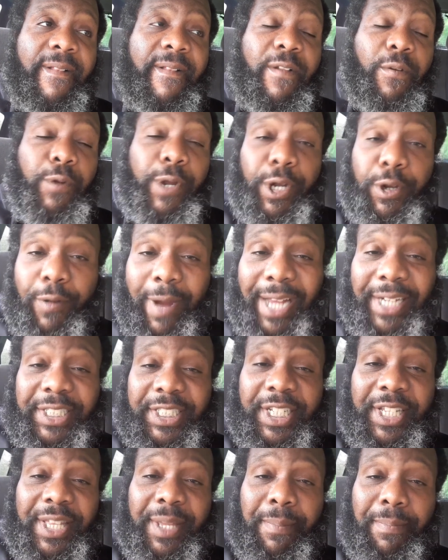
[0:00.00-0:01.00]
regress
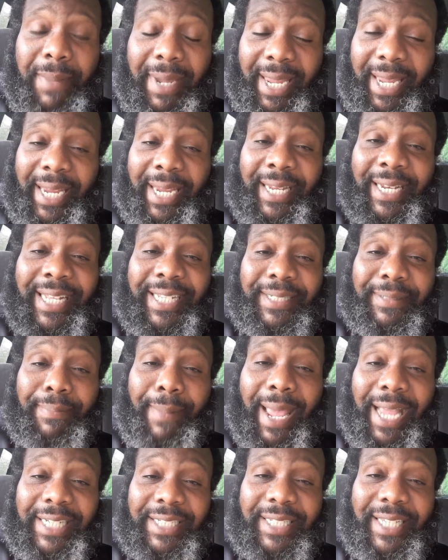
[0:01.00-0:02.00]
to the mean, as
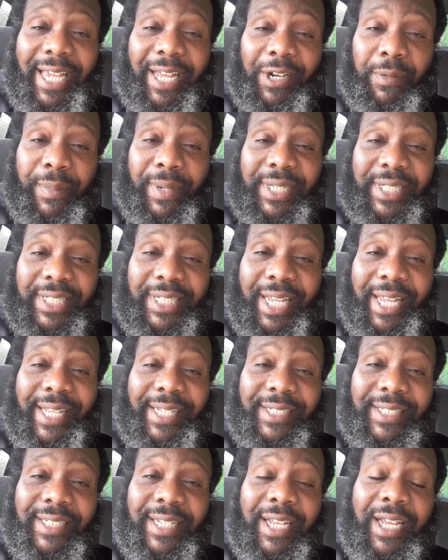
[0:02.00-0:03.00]
Max Kellerman
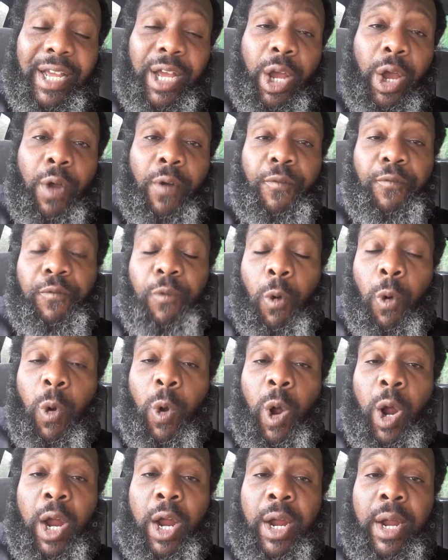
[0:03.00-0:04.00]
says,
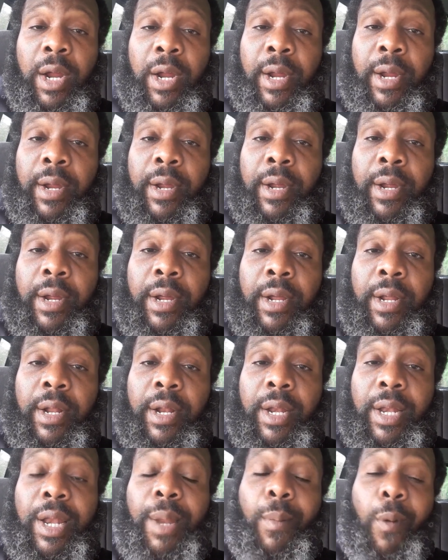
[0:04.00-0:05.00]
for
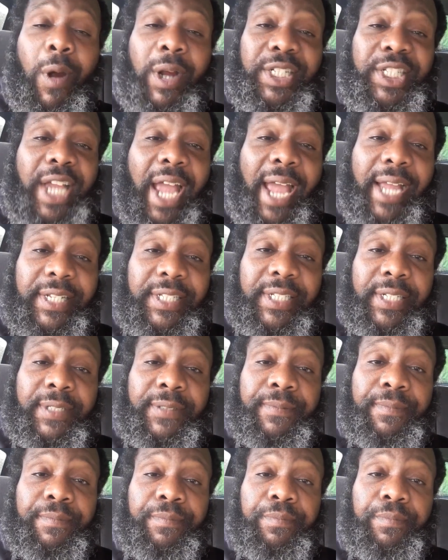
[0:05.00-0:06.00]
Lamar Jackson.
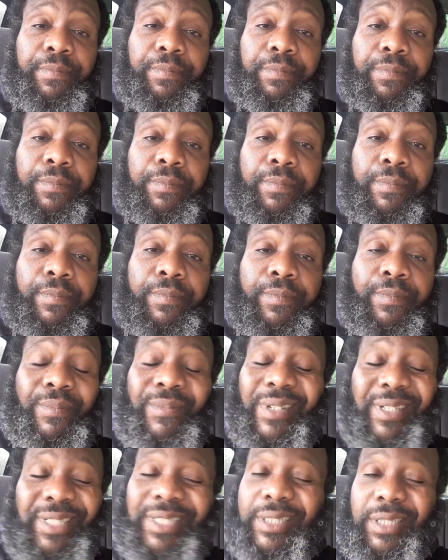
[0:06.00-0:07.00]

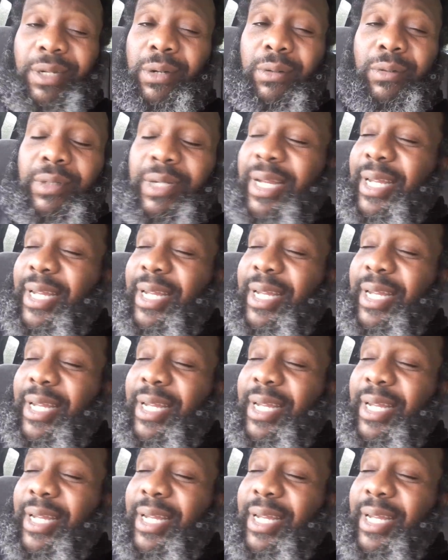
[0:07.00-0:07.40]
He's a